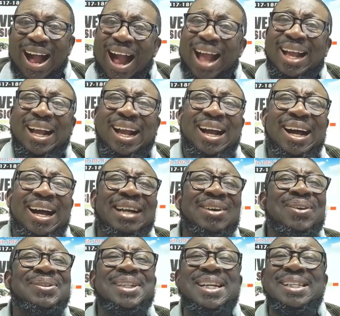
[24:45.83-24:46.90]
I
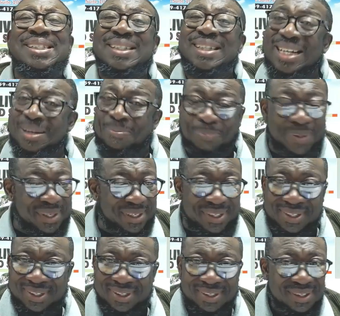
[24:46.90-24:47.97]
cannot escape it.
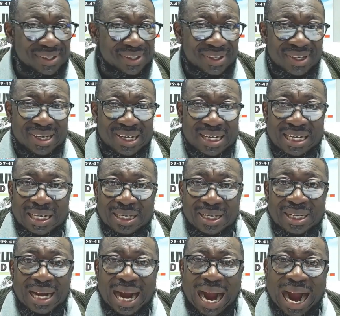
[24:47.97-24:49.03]

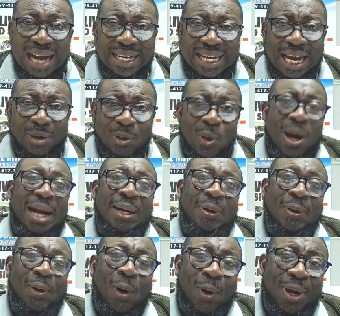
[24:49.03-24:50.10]
Either you are
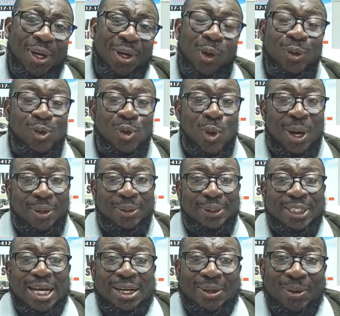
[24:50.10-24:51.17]
annoyed or you are
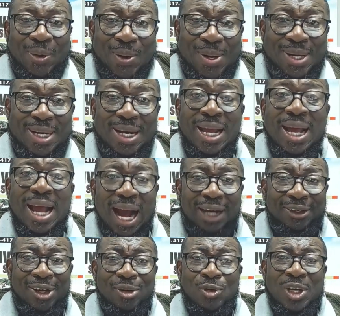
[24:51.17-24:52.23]
not annoyed.
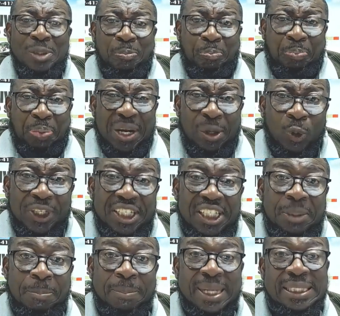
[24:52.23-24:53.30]
Either you are pleased with
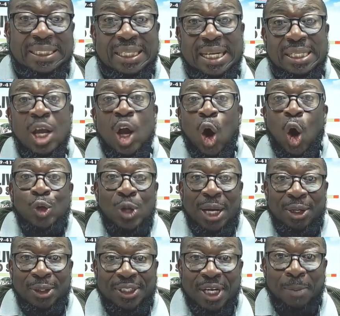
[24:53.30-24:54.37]
this message or you are
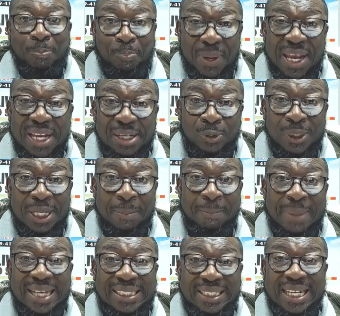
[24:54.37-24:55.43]
not pleased with the
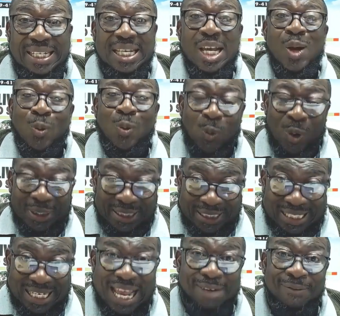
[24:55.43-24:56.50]
message.
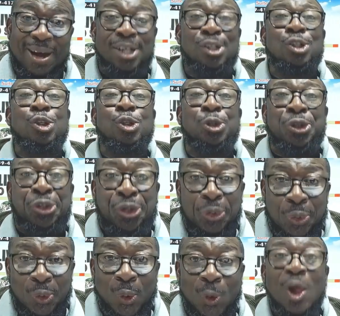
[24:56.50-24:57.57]
Whatever you
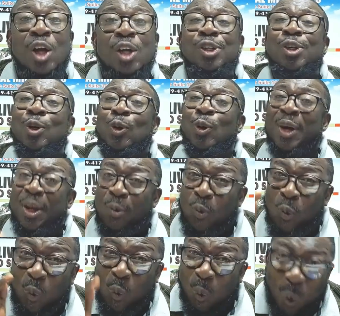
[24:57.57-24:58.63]
do, your
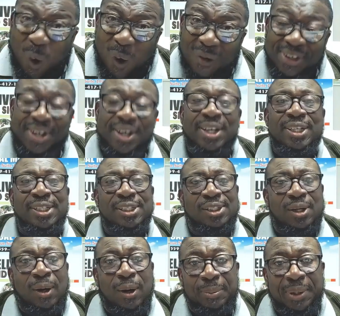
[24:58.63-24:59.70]
reward is
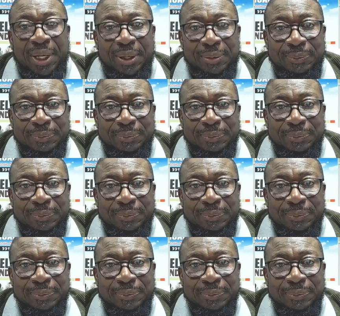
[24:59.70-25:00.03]
coming.